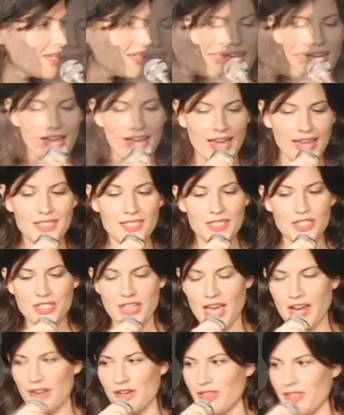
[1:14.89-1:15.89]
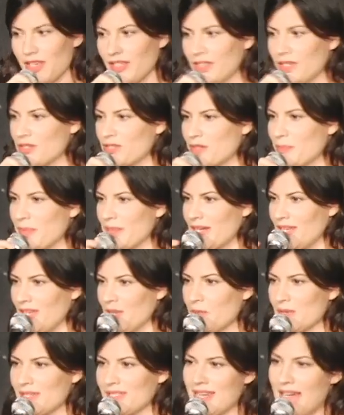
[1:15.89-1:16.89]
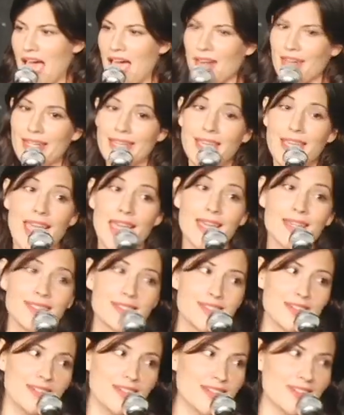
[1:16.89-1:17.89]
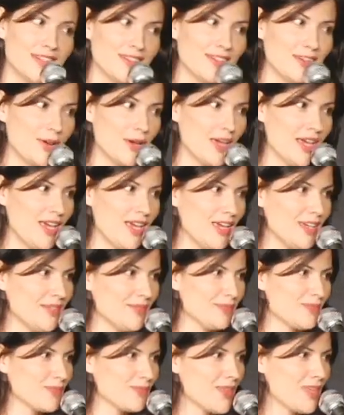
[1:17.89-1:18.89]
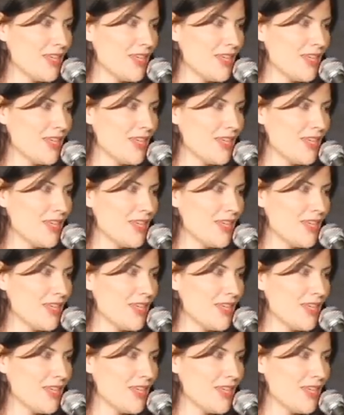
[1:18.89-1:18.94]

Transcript: and I hate to shatter the illusion, but he was not gangsta, okay?